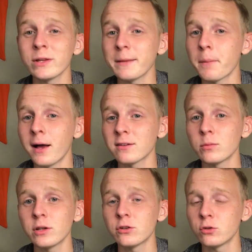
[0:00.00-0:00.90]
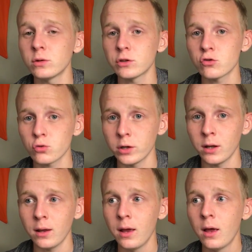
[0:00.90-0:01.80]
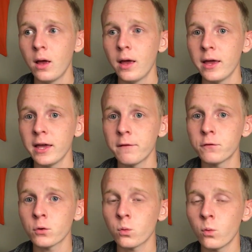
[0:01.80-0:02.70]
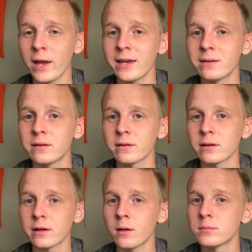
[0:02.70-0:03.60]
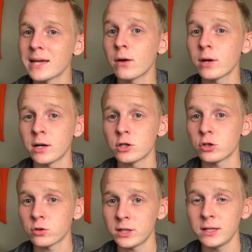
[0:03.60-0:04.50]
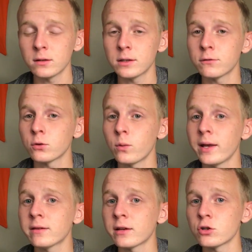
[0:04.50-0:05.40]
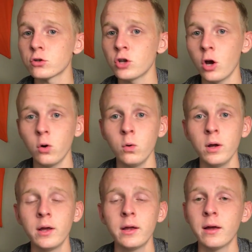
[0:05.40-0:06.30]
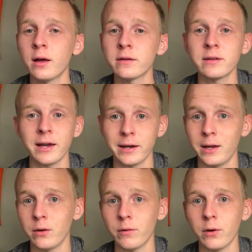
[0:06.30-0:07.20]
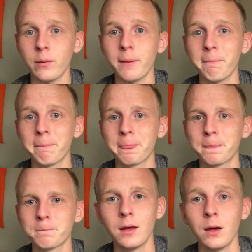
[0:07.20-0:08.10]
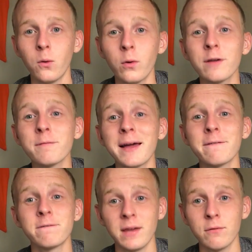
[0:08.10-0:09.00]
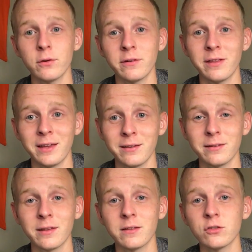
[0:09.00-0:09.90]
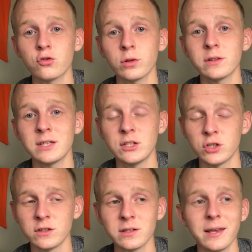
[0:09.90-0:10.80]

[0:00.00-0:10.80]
really possible to do this drill if your weight doesn't come down onto your heel. If your weight is on your toe, it's not going to end very well. One of my favorite things that this drill teaches